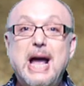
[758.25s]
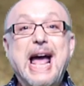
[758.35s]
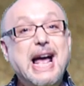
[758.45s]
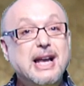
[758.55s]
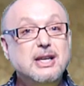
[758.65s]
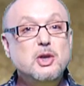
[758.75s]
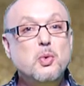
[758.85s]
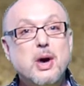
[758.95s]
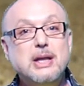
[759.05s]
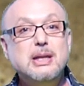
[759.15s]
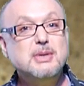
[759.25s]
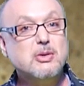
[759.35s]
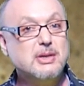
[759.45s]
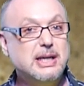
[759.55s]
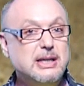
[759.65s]
and you want them to
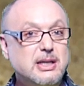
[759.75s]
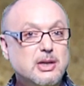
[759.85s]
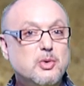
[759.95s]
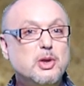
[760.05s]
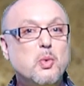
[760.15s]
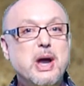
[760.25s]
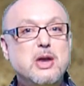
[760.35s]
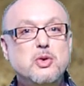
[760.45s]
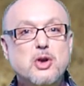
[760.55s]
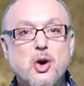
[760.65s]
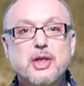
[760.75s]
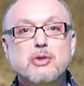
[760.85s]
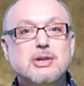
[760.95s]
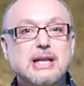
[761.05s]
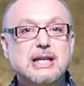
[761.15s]
relate to you the way you know they'll
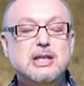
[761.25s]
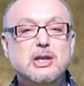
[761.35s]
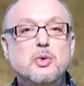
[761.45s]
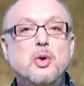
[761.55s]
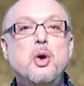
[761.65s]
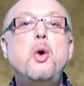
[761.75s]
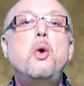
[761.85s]
relate to you